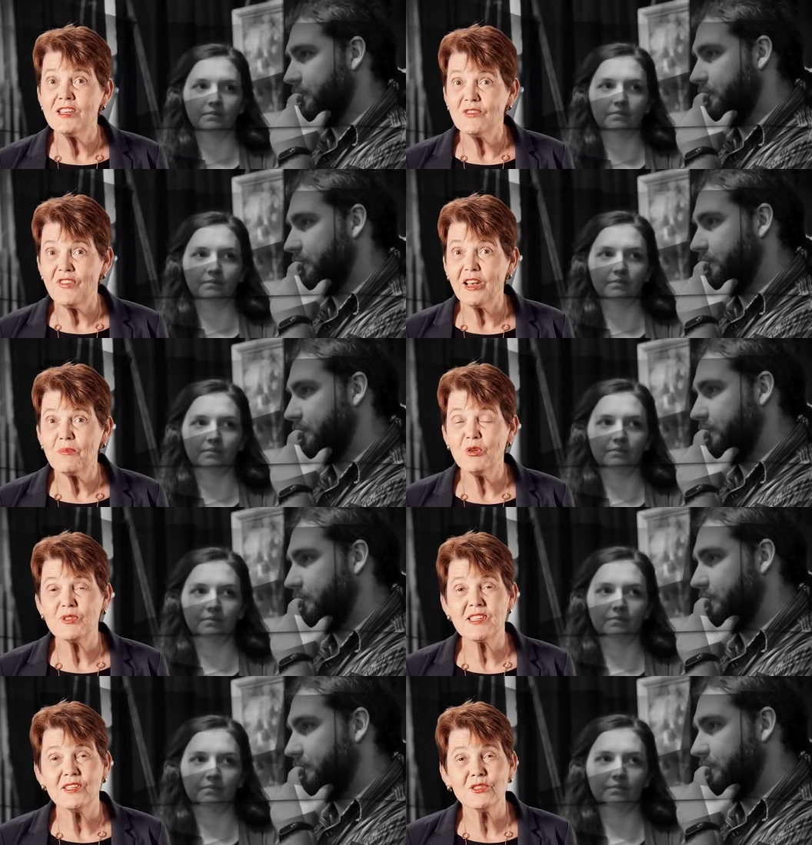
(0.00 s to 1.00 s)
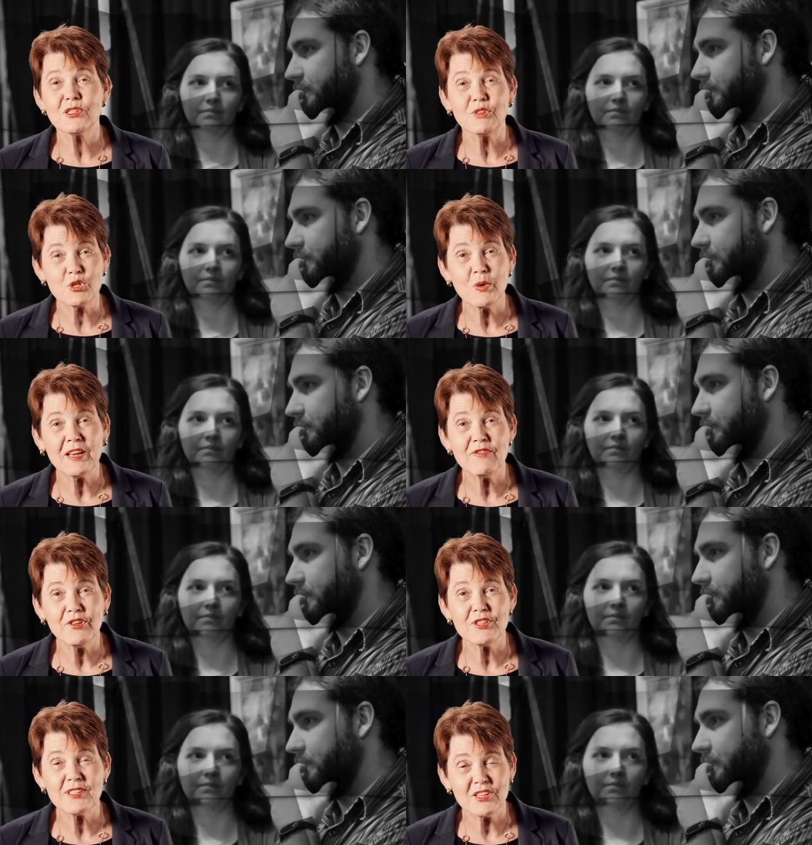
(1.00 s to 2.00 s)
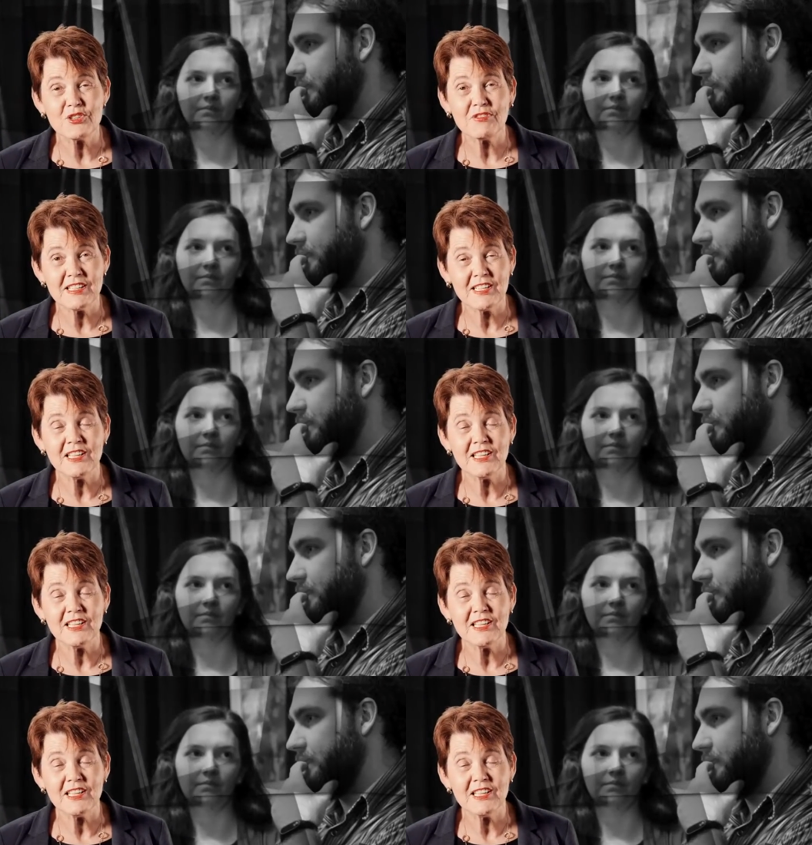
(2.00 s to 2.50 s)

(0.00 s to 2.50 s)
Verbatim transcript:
Speaker 1: and develop your skills for 21st century